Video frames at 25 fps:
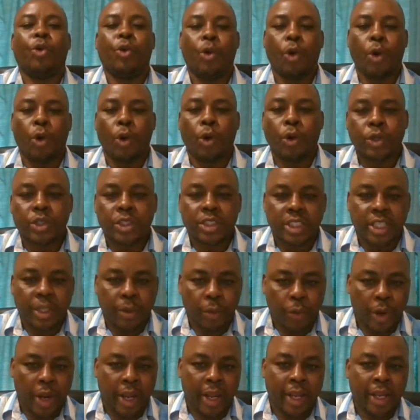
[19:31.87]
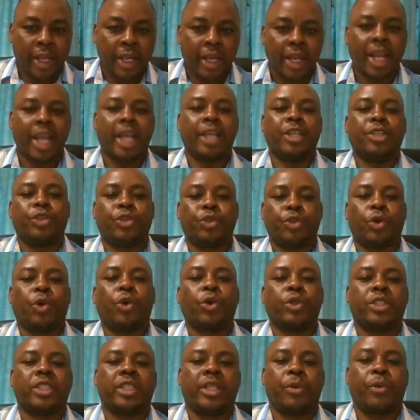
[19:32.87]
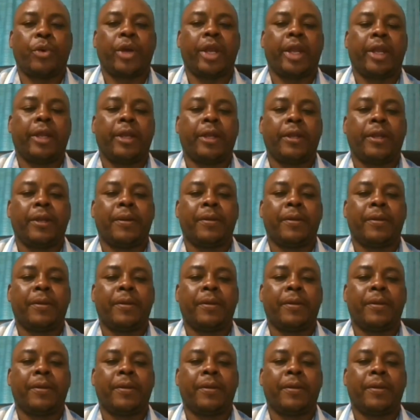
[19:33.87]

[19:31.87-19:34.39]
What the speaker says: goes the way, and shows the way.